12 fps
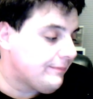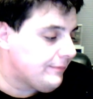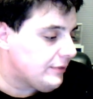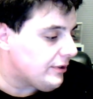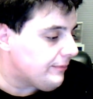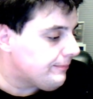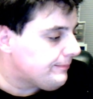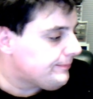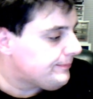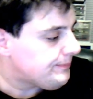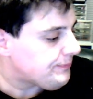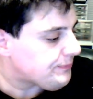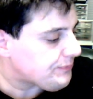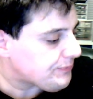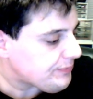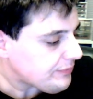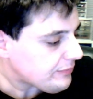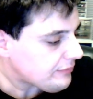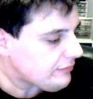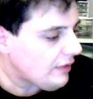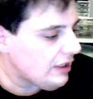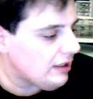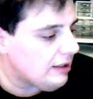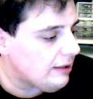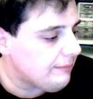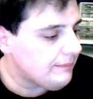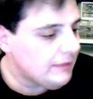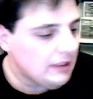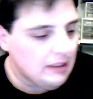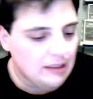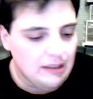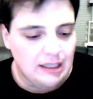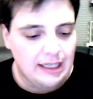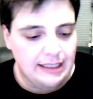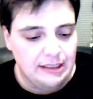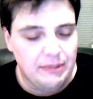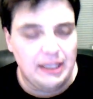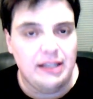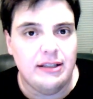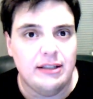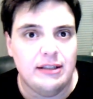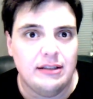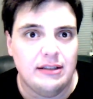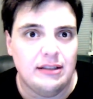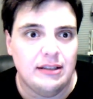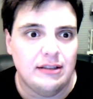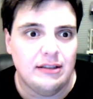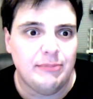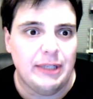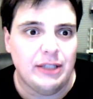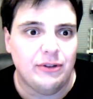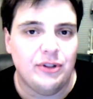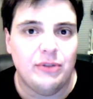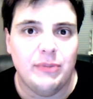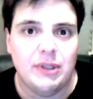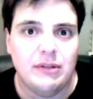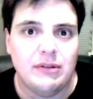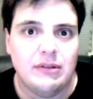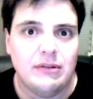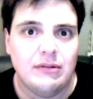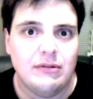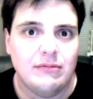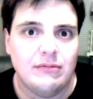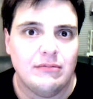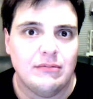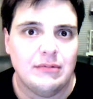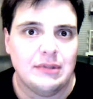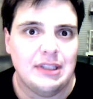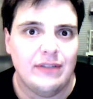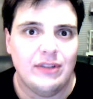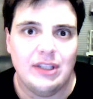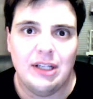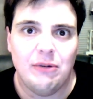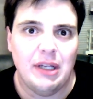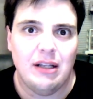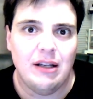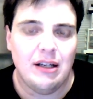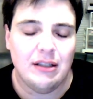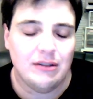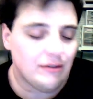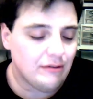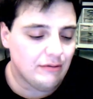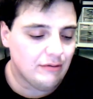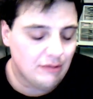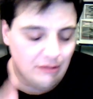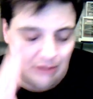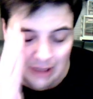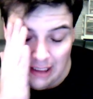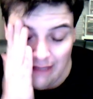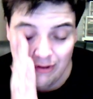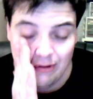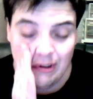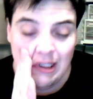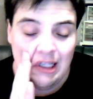So I did buy the Michael Thurmond 7-day weight loss or what have you.